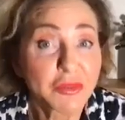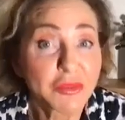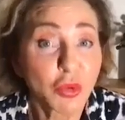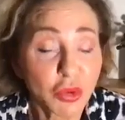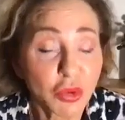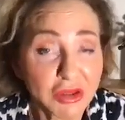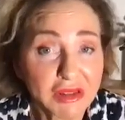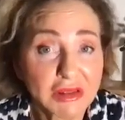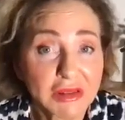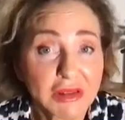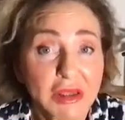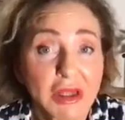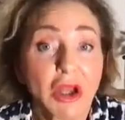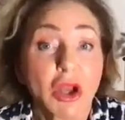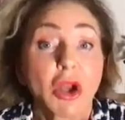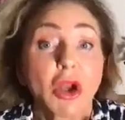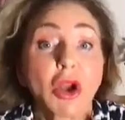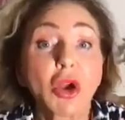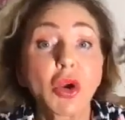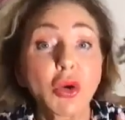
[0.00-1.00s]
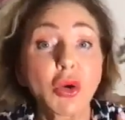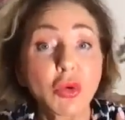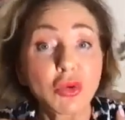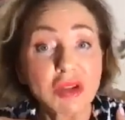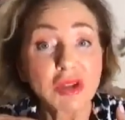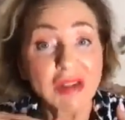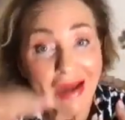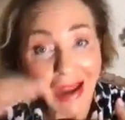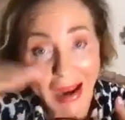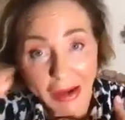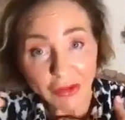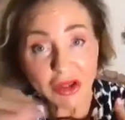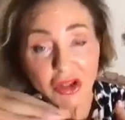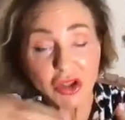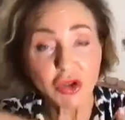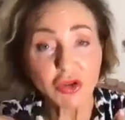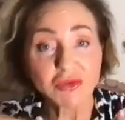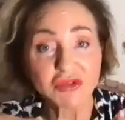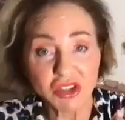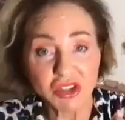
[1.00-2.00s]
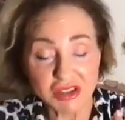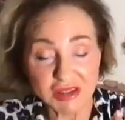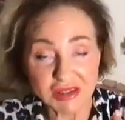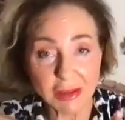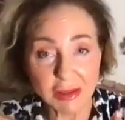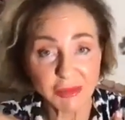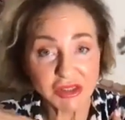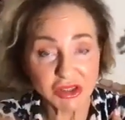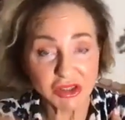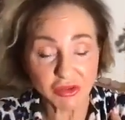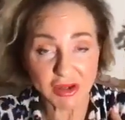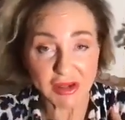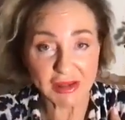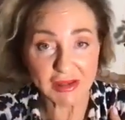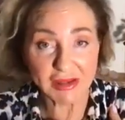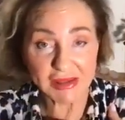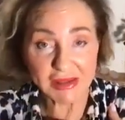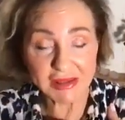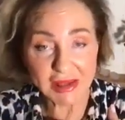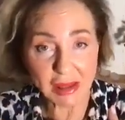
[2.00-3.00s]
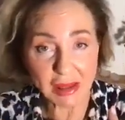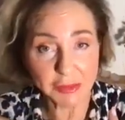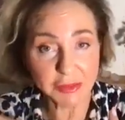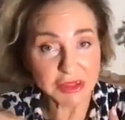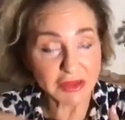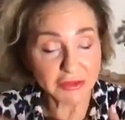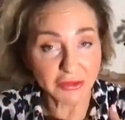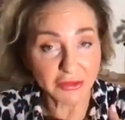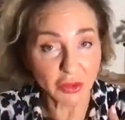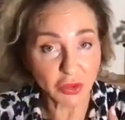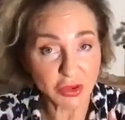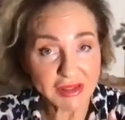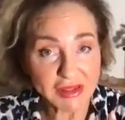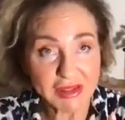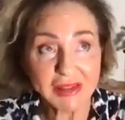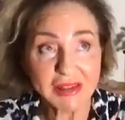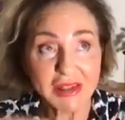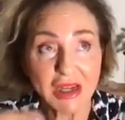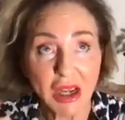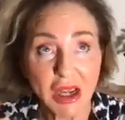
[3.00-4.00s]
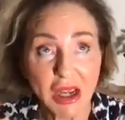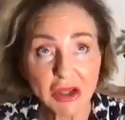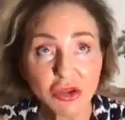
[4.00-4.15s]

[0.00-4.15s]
Morgan, who, now that you've just demonstrated these types of voices,